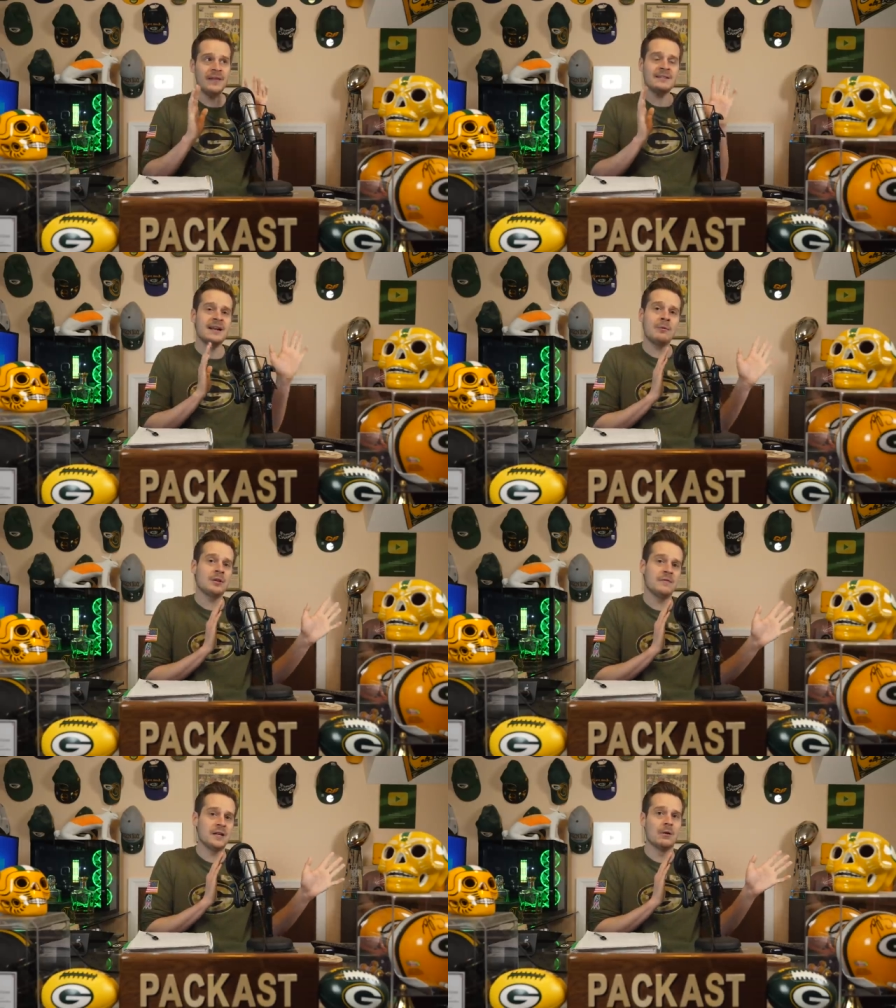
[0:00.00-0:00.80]
That's not what
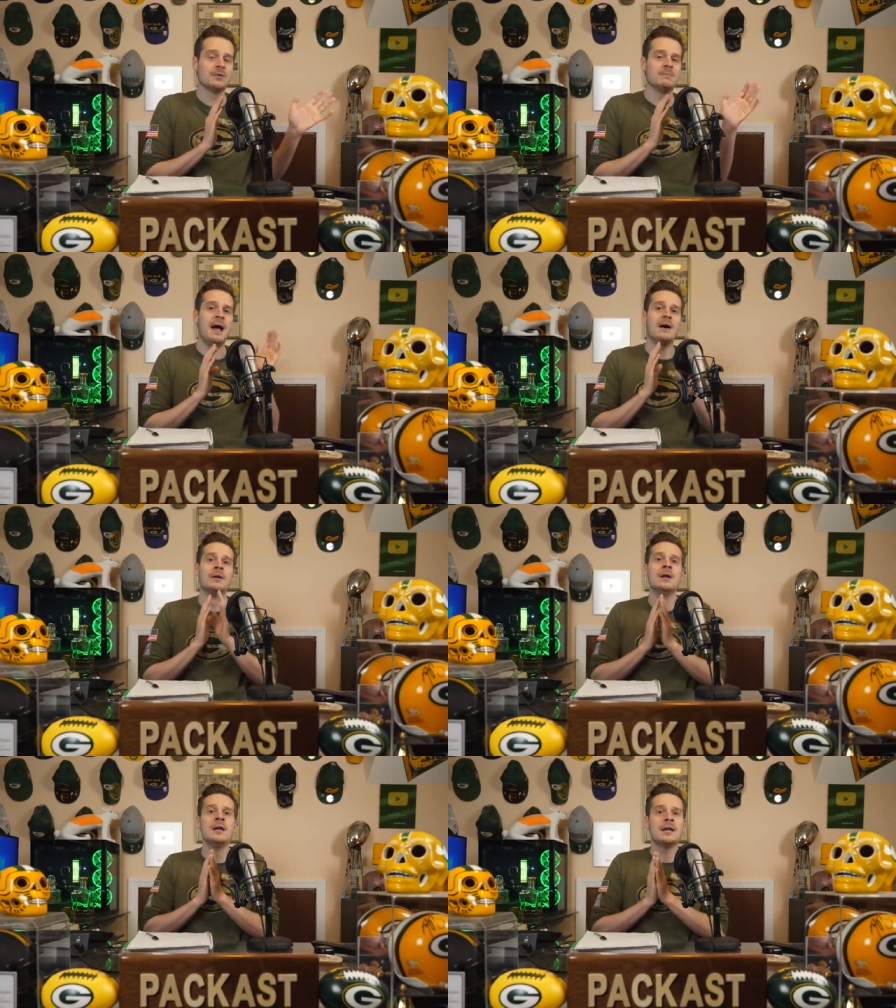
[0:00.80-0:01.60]
the video was about.
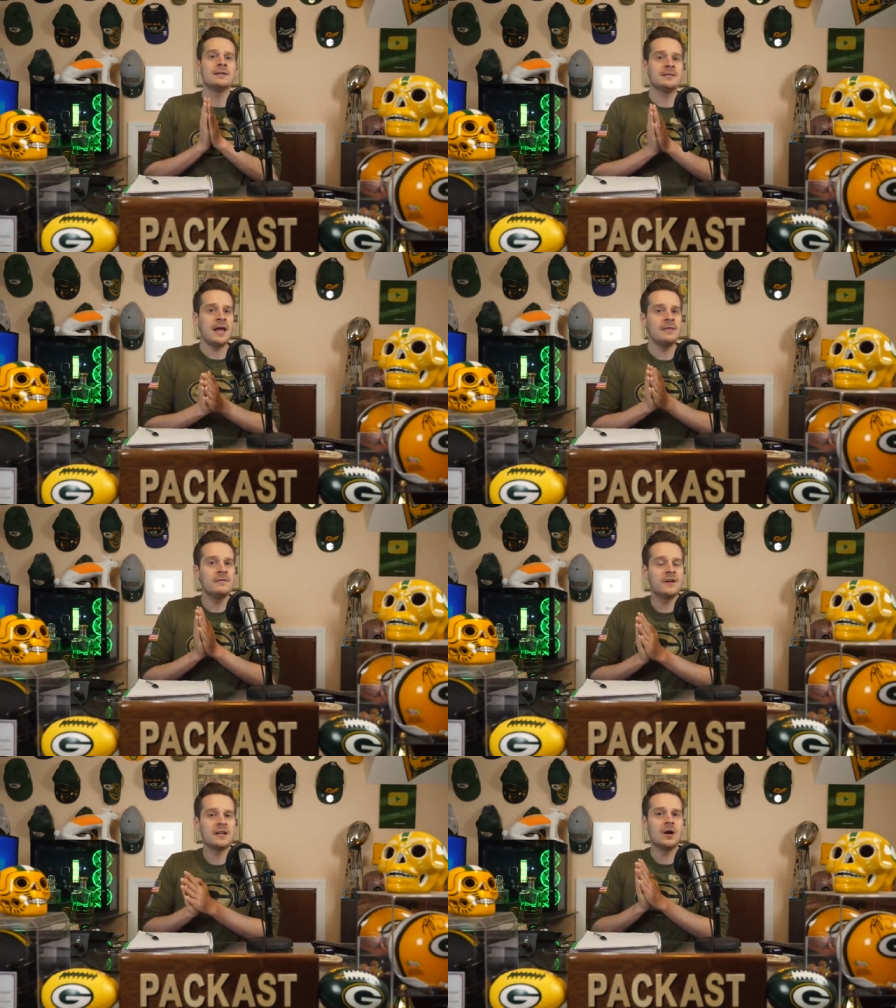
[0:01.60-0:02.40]
Instead, the
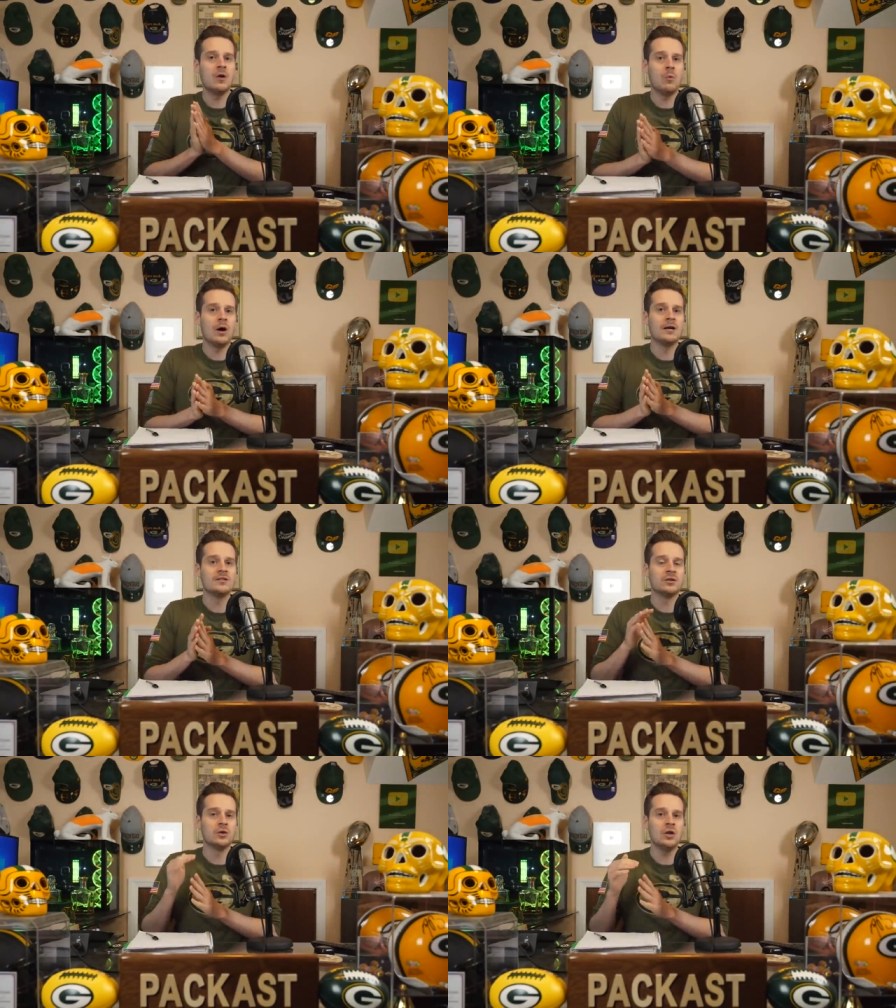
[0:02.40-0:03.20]
video
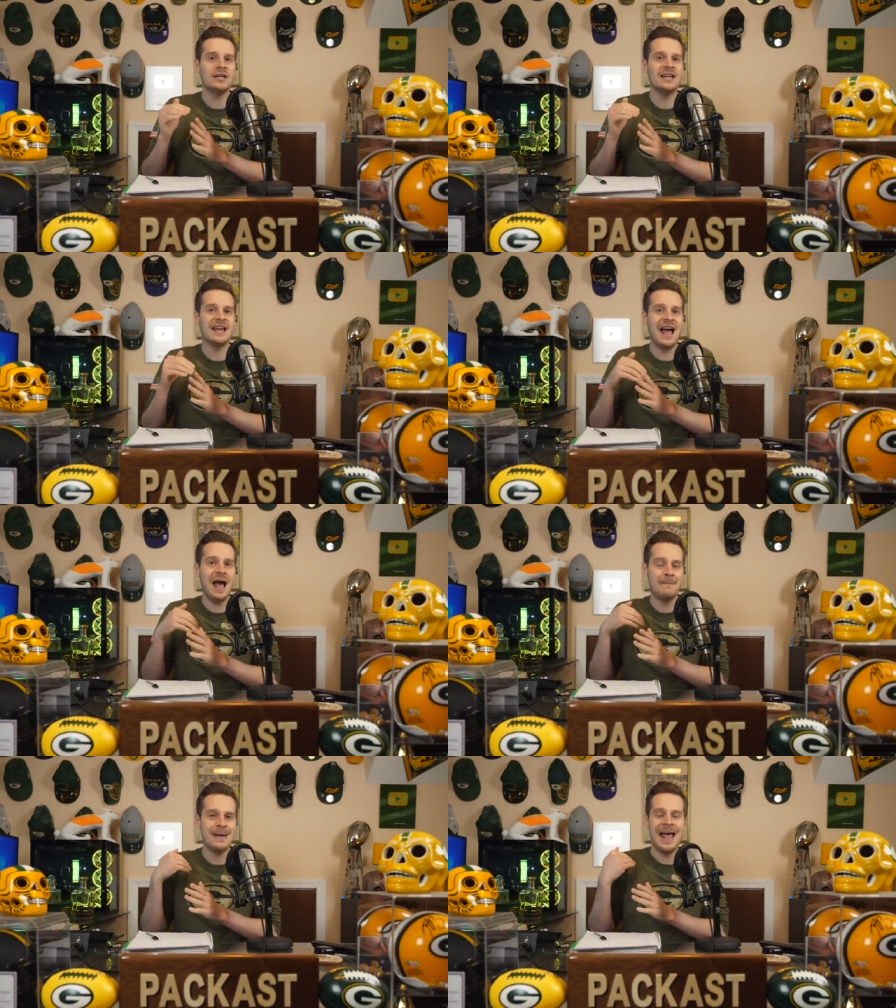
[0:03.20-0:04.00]
was looking
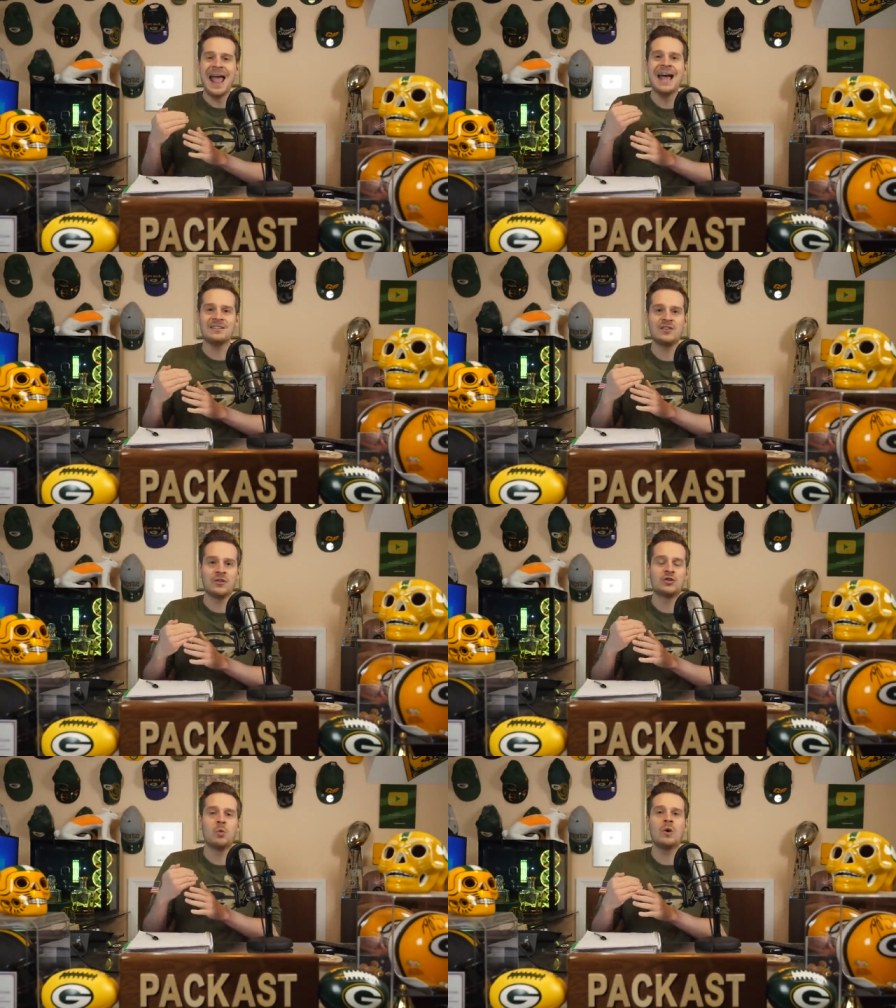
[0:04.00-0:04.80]
past the
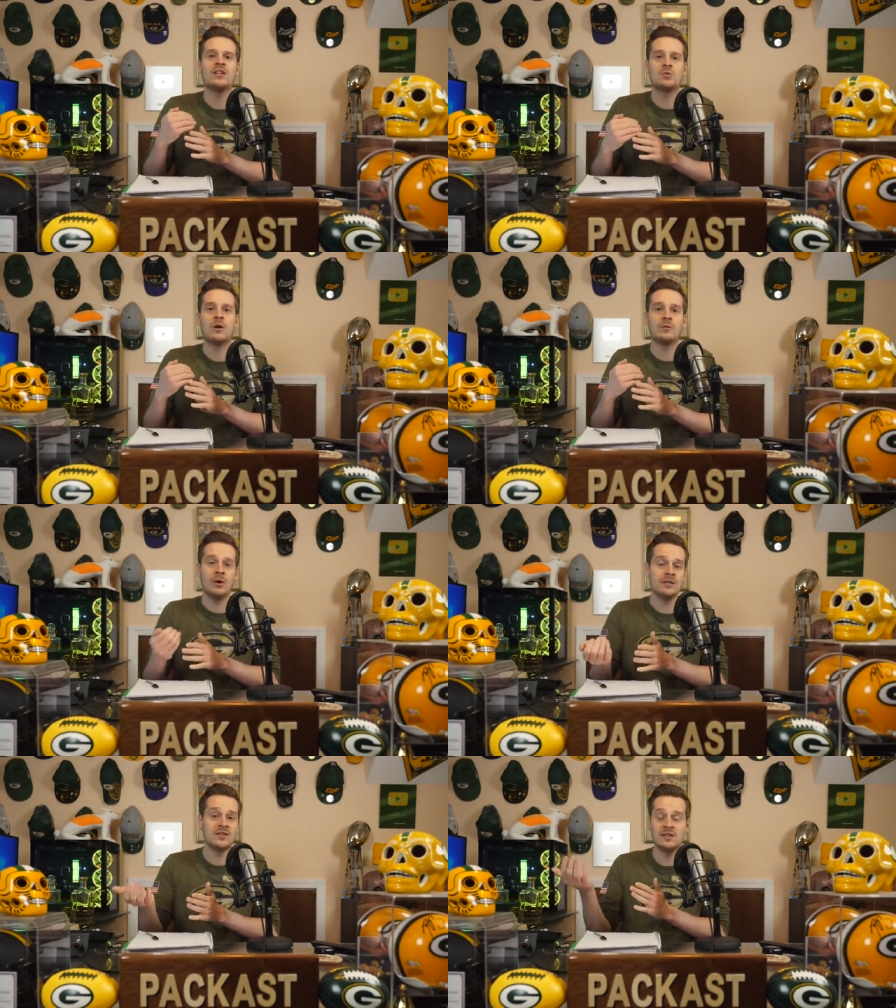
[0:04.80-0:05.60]
twenty
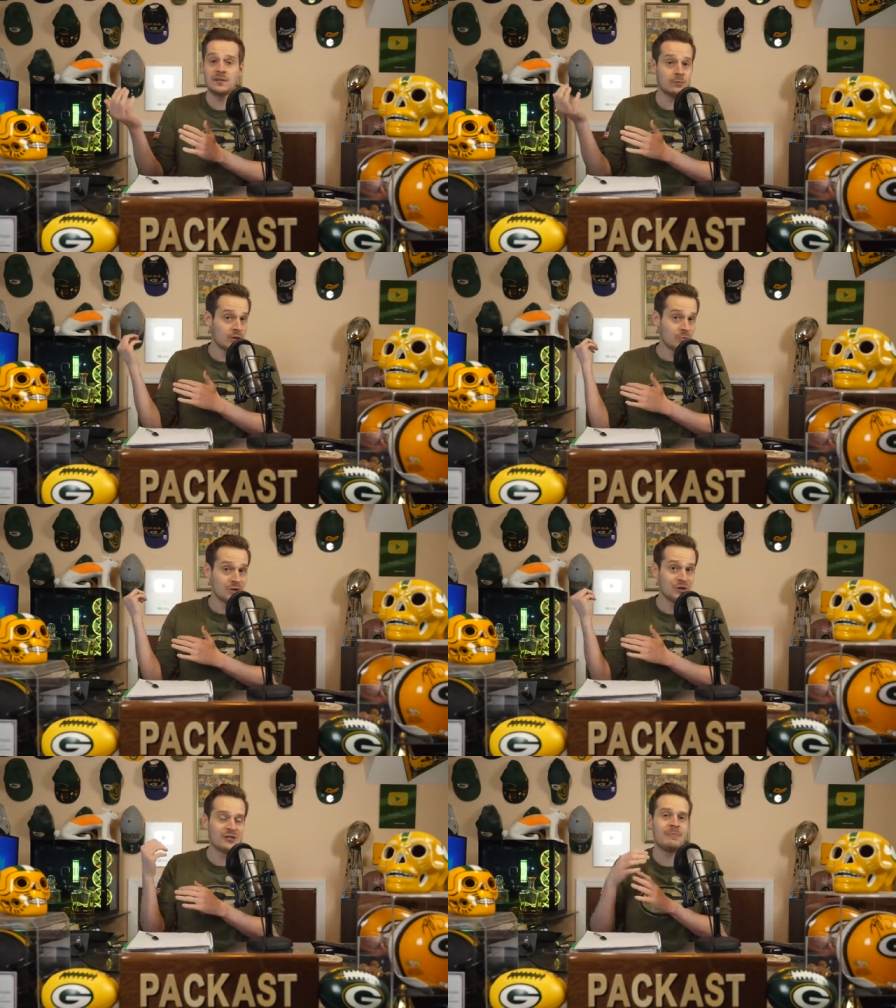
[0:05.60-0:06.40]
twenty-one season, which we
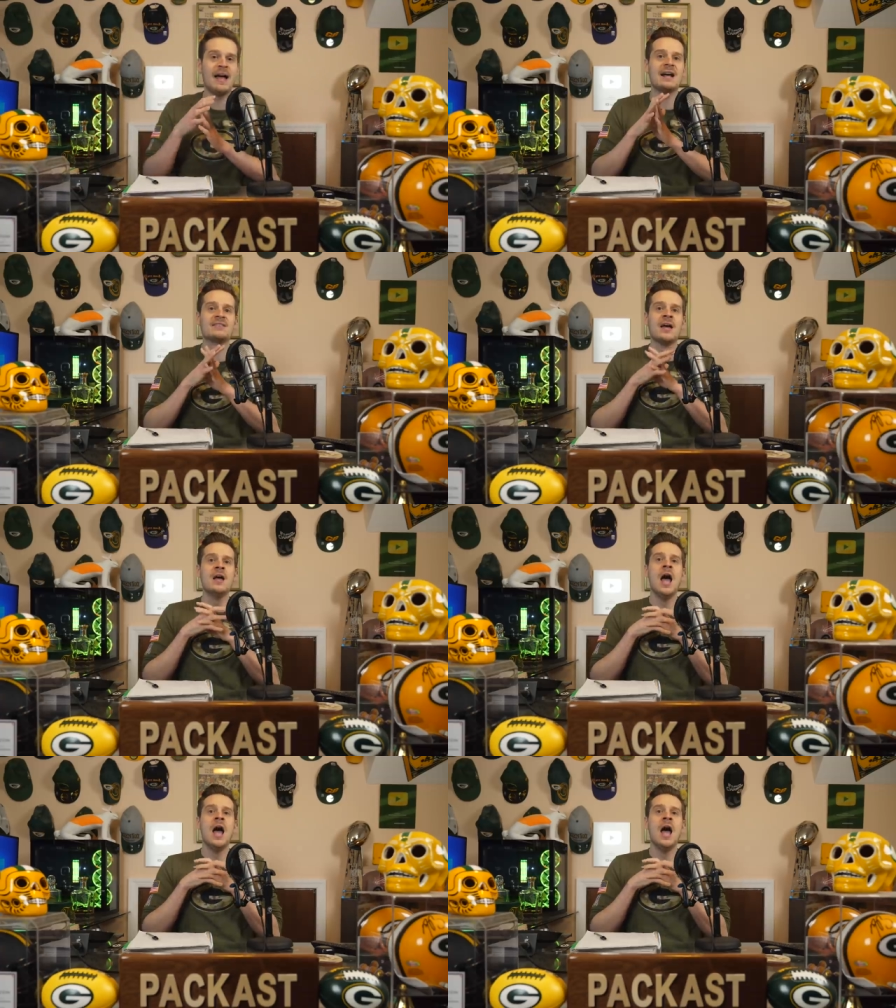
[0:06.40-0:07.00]
just passed,